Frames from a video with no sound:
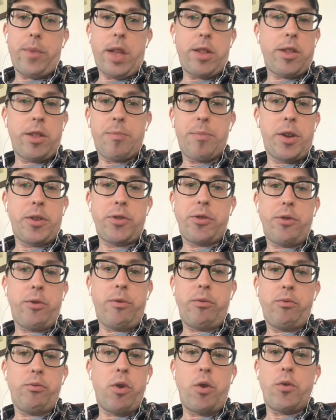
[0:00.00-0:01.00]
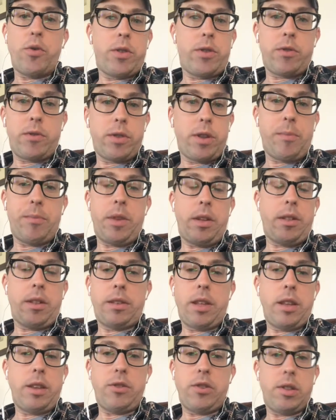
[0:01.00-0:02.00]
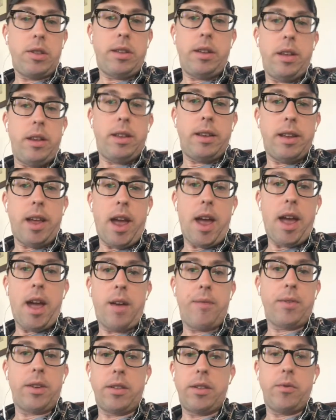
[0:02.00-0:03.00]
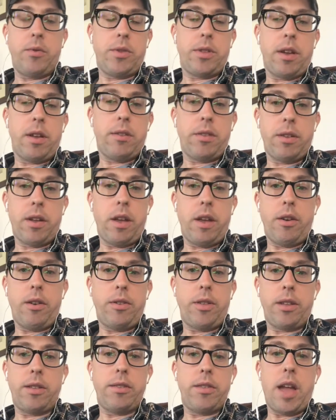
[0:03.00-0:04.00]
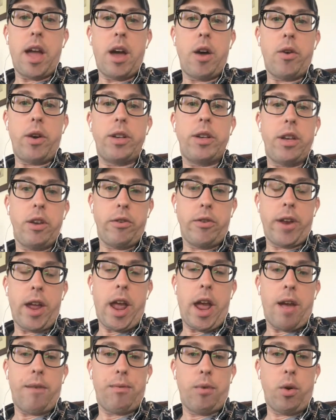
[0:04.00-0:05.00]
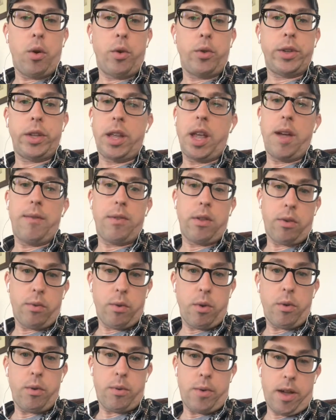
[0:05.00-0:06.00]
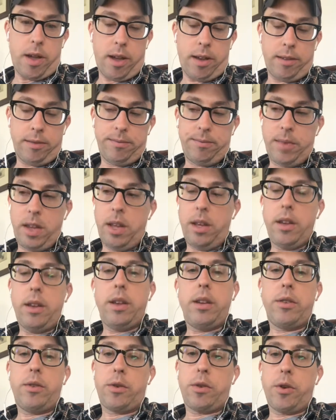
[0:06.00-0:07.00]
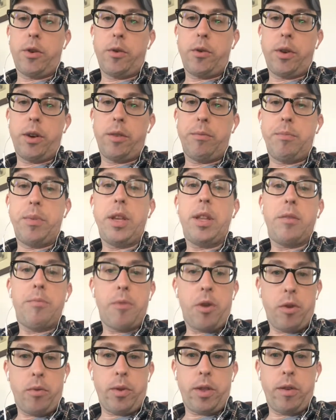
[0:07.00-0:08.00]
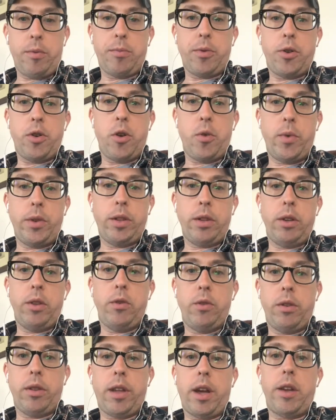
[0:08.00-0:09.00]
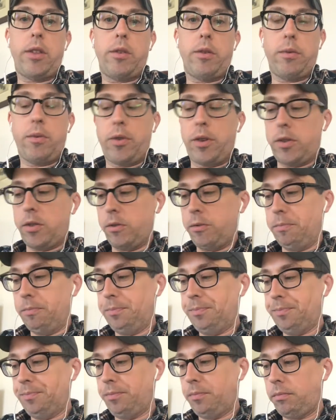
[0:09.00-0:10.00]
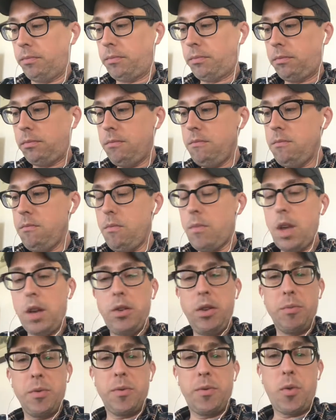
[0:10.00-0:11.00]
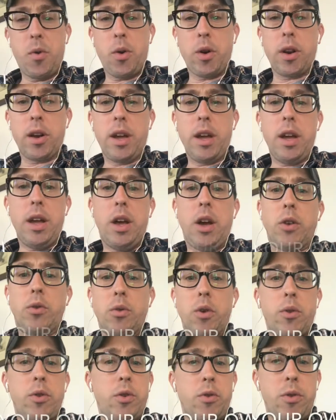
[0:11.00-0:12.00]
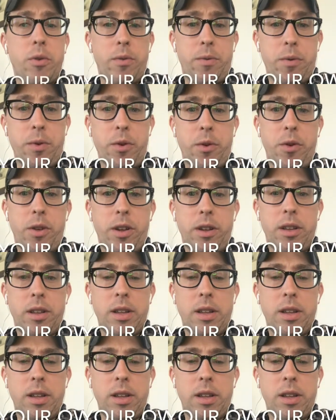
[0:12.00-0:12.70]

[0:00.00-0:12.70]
special roast or something that they just needed to have because it was on sale, that's now a year and a half old, and they have to throw away. So be smart with it, but know when to utilize your freezer. Number 4, grow your own food.